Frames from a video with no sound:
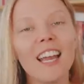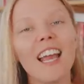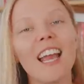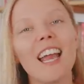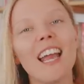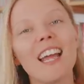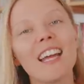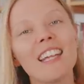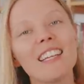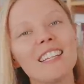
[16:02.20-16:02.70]

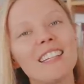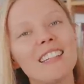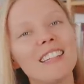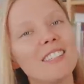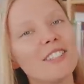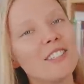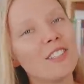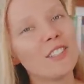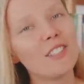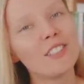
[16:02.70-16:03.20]
And
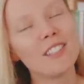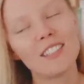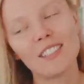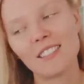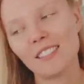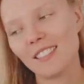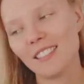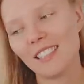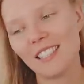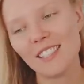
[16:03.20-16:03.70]
it's
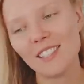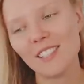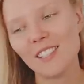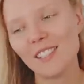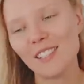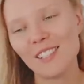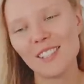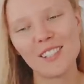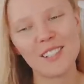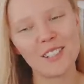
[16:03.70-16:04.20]

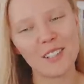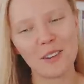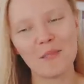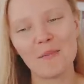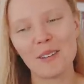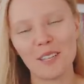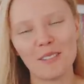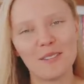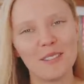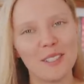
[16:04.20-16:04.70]
just
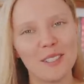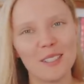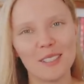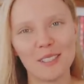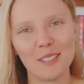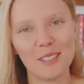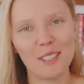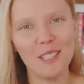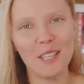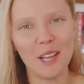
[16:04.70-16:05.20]
so
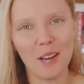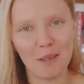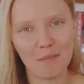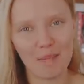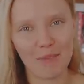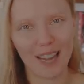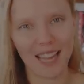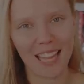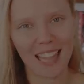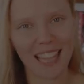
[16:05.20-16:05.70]
beneficial to
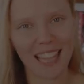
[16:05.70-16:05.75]
not buy